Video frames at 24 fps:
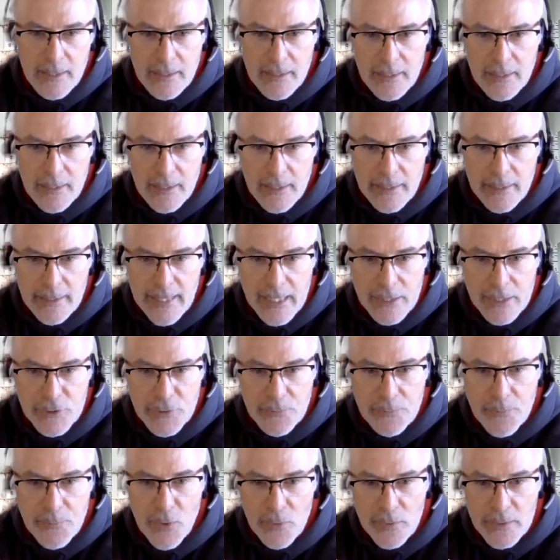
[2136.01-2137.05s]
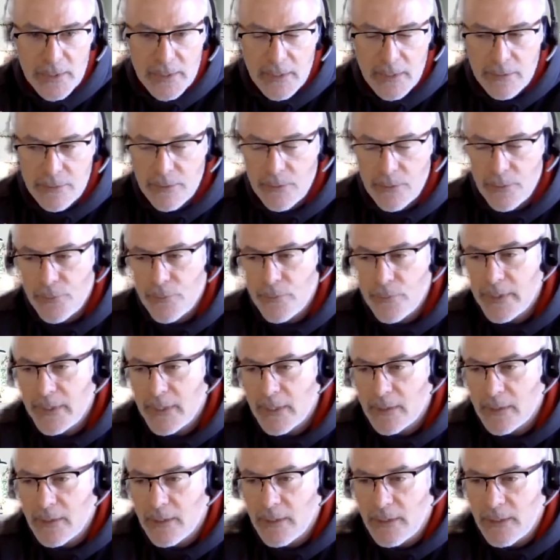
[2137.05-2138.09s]
the Azure Policies. So although it
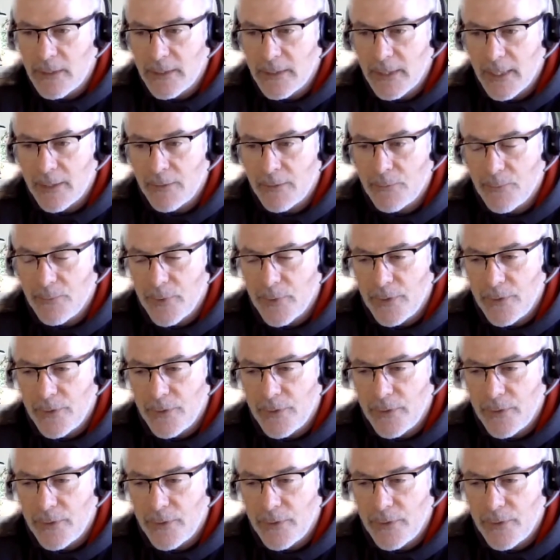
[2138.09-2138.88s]
doesn't sit with,